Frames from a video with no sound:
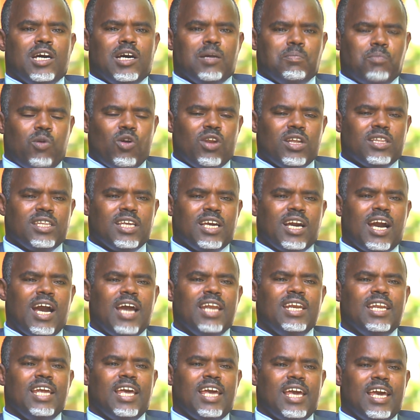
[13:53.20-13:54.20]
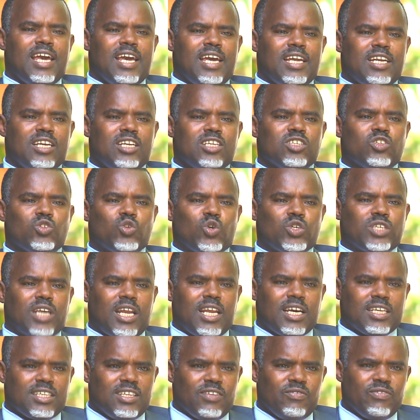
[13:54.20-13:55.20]
political, and
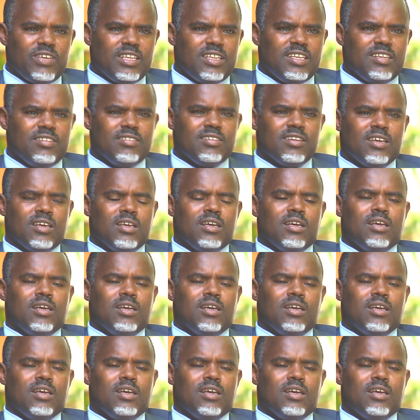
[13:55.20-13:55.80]
social activities.